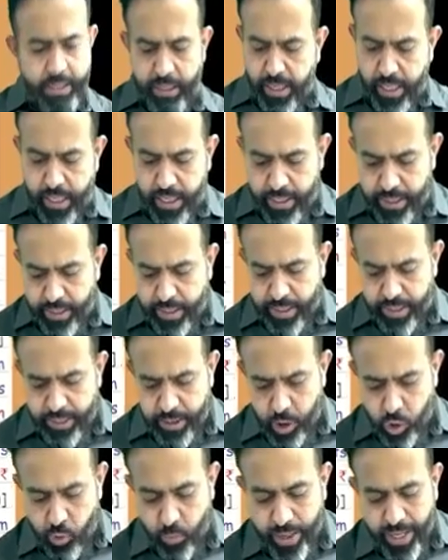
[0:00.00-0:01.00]
under
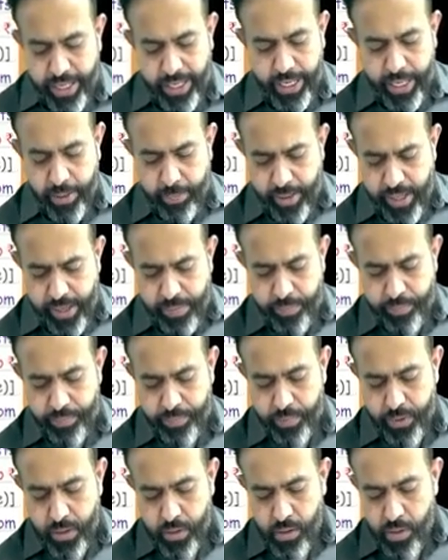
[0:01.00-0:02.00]
12AB
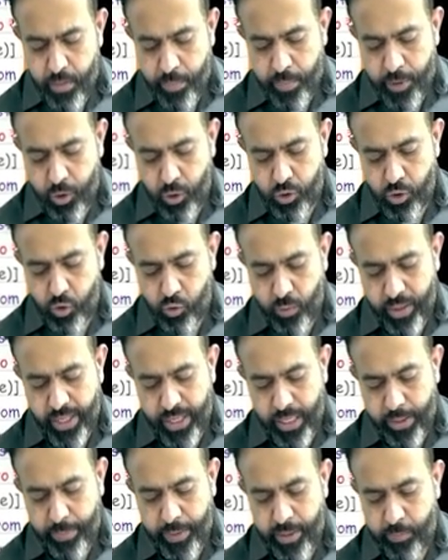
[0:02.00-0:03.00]
because
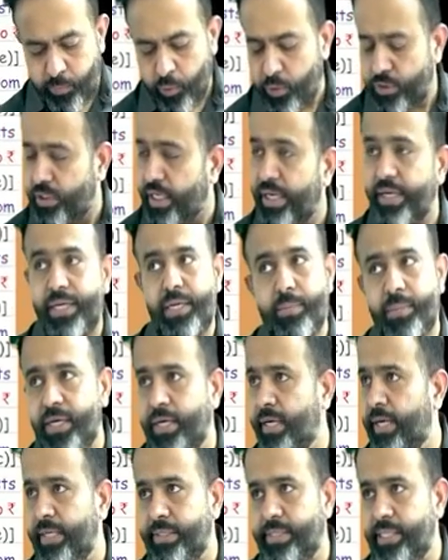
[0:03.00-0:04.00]
12AB for charitable
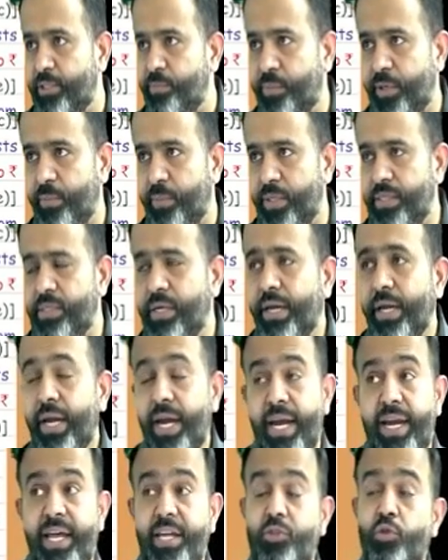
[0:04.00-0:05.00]
religious purpose
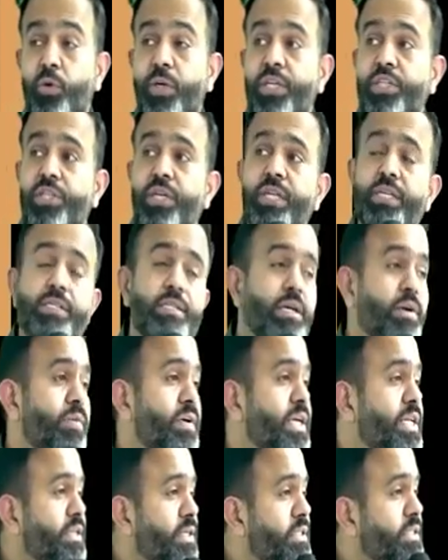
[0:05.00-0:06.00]
and education is
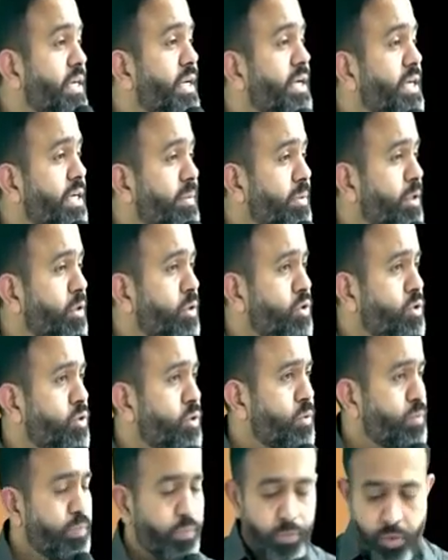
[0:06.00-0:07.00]
covered in the charitable
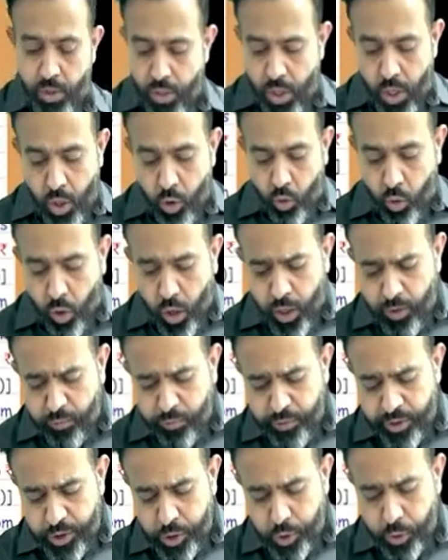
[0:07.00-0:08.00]
also. Or
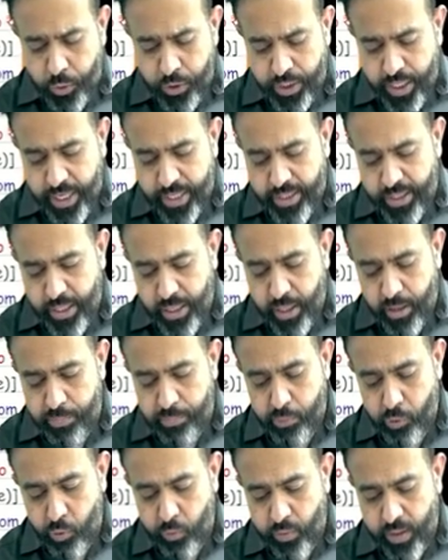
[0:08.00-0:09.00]
we should take the
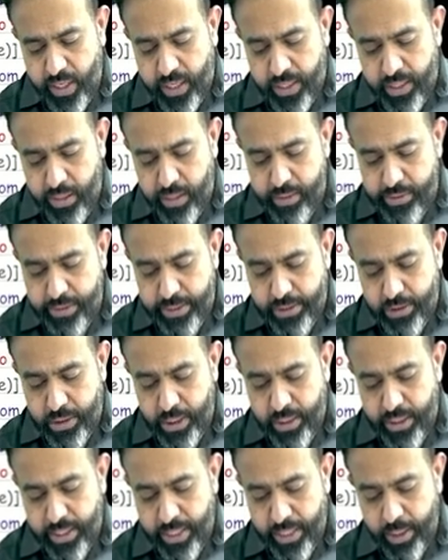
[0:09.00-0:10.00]
approval under
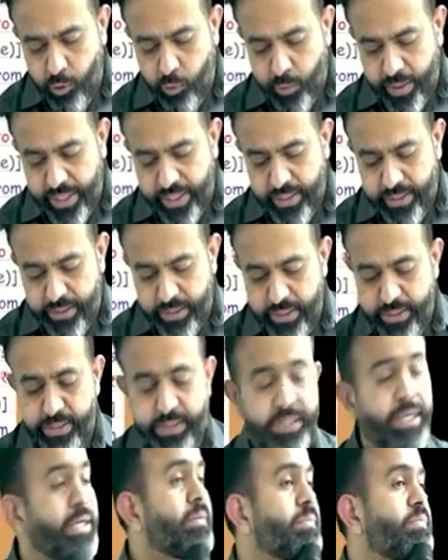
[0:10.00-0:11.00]
section
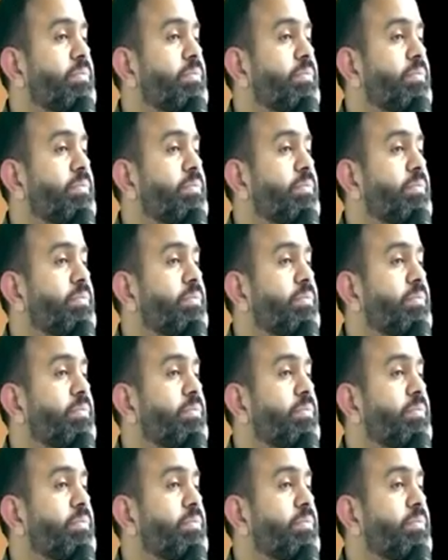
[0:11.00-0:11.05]
1023C.